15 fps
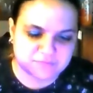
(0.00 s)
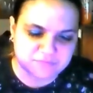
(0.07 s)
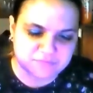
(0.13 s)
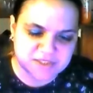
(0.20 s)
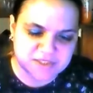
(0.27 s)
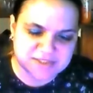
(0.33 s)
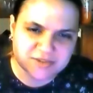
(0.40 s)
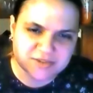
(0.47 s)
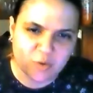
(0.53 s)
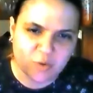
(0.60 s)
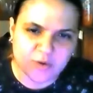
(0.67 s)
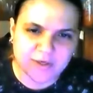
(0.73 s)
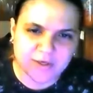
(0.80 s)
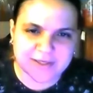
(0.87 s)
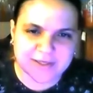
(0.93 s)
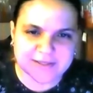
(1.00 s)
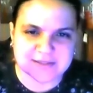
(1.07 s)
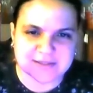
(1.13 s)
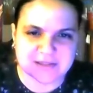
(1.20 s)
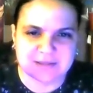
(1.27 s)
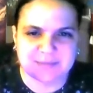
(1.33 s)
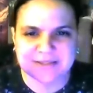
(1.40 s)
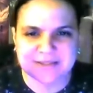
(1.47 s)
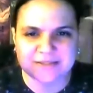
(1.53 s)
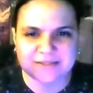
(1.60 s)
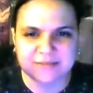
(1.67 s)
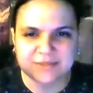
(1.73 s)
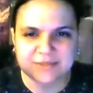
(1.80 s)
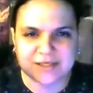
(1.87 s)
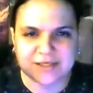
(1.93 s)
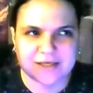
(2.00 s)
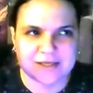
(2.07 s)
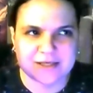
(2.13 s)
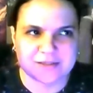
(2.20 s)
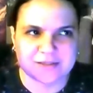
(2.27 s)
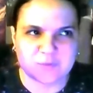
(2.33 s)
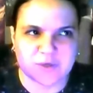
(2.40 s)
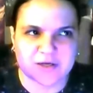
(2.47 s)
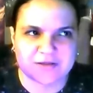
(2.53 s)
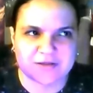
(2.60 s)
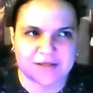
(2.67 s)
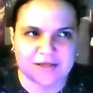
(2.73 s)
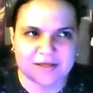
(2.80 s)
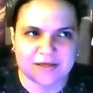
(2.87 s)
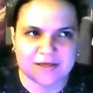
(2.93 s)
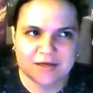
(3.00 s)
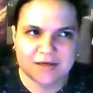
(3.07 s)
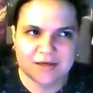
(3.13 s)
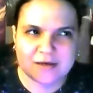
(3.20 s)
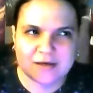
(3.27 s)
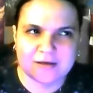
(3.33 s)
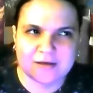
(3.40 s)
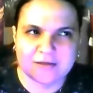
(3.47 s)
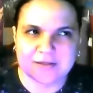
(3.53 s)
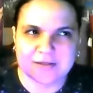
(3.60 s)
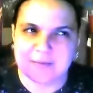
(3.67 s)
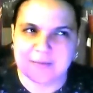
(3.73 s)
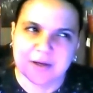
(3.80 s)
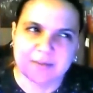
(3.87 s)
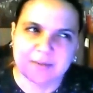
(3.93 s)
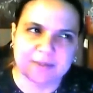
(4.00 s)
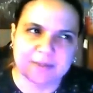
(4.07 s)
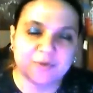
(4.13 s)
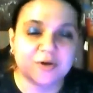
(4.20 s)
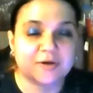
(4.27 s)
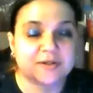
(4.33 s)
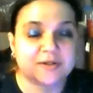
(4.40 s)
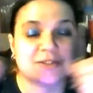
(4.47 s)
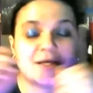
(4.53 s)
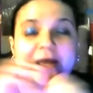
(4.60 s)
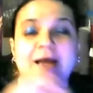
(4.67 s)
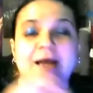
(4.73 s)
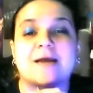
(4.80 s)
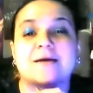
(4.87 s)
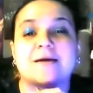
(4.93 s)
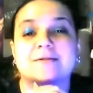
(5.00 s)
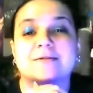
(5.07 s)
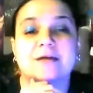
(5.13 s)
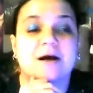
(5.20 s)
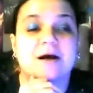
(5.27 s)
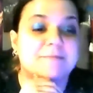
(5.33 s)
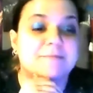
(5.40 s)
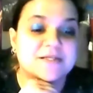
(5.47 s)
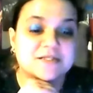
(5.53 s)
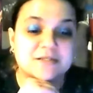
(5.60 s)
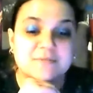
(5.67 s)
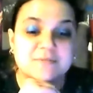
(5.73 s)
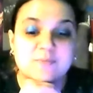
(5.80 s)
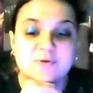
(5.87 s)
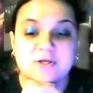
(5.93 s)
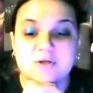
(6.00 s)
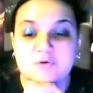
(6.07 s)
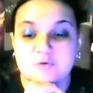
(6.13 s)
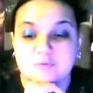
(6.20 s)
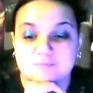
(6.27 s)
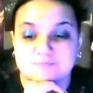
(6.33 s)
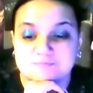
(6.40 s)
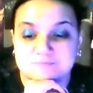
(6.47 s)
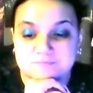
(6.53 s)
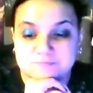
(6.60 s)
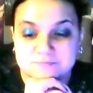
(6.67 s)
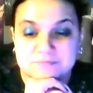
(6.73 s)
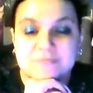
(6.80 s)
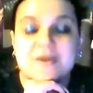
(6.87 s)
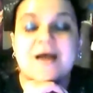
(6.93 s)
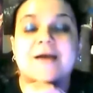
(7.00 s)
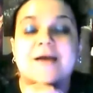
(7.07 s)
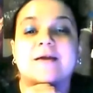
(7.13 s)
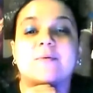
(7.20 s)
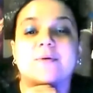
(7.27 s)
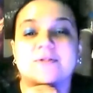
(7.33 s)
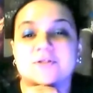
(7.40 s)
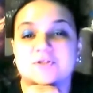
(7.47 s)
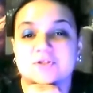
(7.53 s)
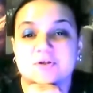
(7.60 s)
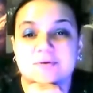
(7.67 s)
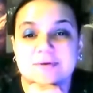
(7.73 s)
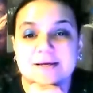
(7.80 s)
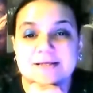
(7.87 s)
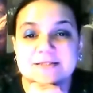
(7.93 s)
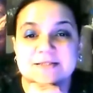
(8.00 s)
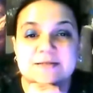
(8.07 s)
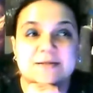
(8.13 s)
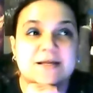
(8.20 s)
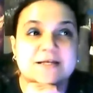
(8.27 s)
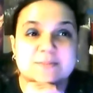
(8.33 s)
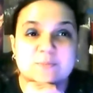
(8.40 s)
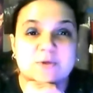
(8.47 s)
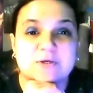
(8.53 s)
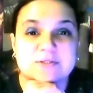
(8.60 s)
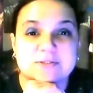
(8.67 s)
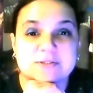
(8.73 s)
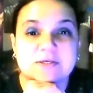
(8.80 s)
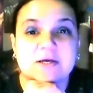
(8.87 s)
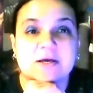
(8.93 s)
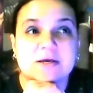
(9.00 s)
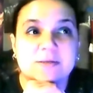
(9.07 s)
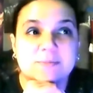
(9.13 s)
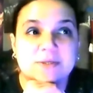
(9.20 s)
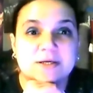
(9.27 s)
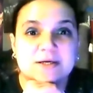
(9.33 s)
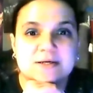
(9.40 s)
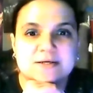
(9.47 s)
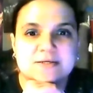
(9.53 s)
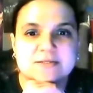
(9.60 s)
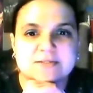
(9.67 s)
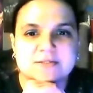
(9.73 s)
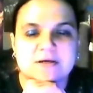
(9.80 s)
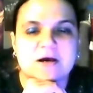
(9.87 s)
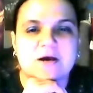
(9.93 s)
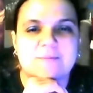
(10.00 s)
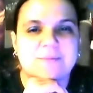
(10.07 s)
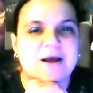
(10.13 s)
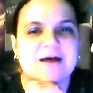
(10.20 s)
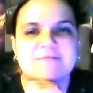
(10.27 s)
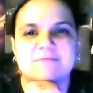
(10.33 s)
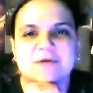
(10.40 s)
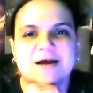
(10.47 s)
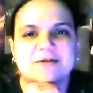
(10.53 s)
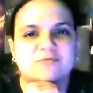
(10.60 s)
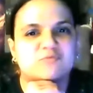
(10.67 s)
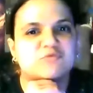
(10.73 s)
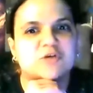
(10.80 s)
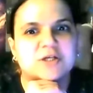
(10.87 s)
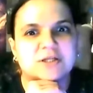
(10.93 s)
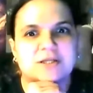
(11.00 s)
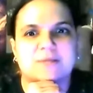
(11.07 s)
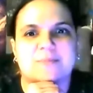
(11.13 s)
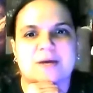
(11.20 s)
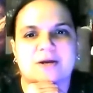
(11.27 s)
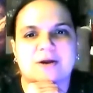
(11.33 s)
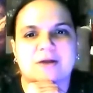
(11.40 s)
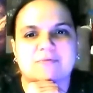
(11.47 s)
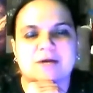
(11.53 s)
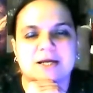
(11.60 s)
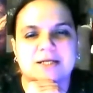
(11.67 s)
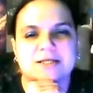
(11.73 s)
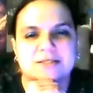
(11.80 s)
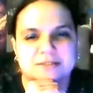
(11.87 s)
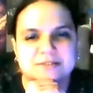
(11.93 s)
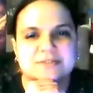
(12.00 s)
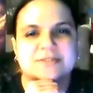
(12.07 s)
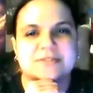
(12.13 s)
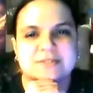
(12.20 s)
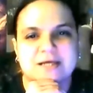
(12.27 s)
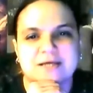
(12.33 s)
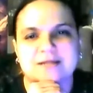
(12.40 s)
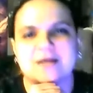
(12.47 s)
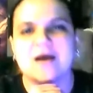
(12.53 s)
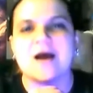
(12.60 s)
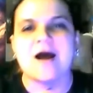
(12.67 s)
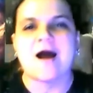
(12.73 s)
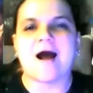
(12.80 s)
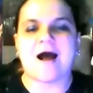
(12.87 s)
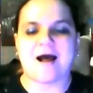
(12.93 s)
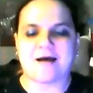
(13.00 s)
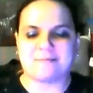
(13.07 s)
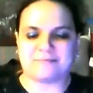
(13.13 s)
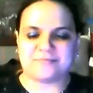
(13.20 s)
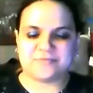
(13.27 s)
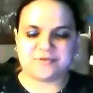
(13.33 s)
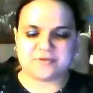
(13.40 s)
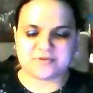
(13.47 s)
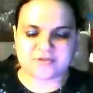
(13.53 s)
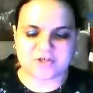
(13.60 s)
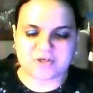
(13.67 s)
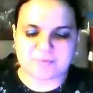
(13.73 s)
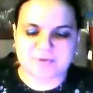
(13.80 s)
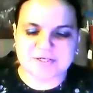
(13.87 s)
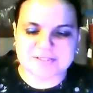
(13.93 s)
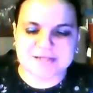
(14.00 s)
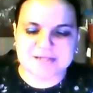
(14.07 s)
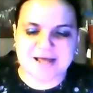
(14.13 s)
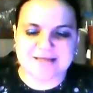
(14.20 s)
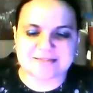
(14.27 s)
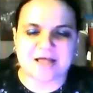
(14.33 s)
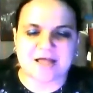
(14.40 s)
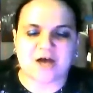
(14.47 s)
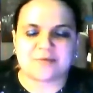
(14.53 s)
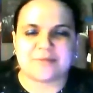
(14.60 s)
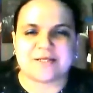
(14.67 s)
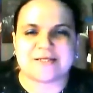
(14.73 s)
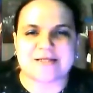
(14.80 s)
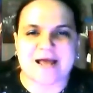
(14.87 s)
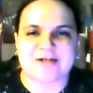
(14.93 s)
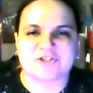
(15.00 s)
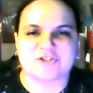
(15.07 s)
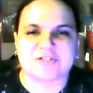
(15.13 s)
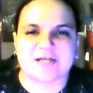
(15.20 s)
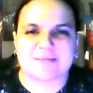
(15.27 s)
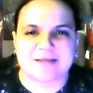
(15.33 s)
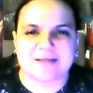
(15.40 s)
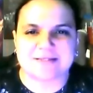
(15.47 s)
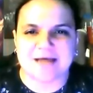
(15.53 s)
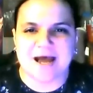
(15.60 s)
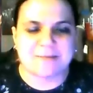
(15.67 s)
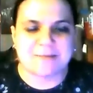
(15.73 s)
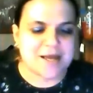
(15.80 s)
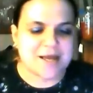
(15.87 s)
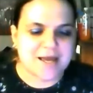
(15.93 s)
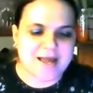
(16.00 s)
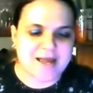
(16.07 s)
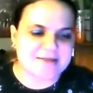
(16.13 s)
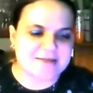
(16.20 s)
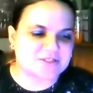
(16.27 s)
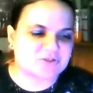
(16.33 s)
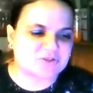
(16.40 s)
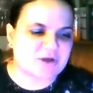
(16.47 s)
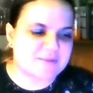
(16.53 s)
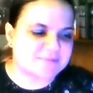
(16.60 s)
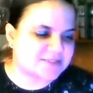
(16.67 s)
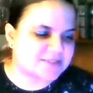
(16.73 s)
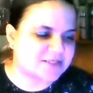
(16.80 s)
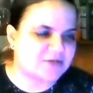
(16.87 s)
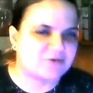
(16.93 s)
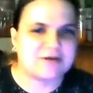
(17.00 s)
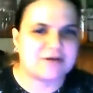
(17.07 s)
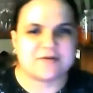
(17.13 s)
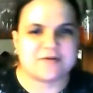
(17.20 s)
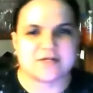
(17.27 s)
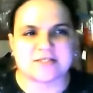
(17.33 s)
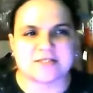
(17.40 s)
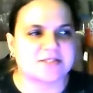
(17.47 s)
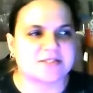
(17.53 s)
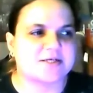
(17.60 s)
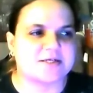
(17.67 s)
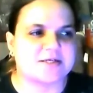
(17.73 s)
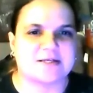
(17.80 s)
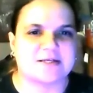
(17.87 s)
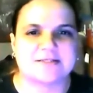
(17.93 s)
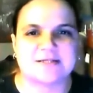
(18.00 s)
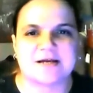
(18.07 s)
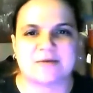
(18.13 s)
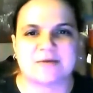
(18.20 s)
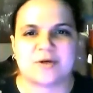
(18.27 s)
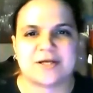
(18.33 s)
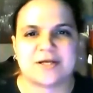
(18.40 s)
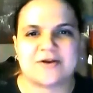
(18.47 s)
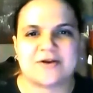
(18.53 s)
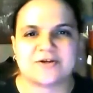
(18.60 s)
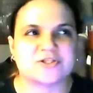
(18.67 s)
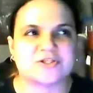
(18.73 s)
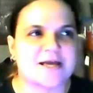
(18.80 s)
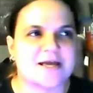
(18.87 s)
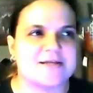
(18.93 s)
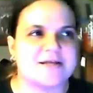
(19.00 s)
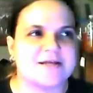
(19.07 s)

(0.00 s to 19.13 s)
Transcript: This sword is going to be something in one of the upcoming books, and it's going to be pretty cool. I can't wait to show you guys in the next books because I've gotten really better at writing since then. Third person has allowed me to actually take my time and describe the scenery versus getting stuck in one character's head.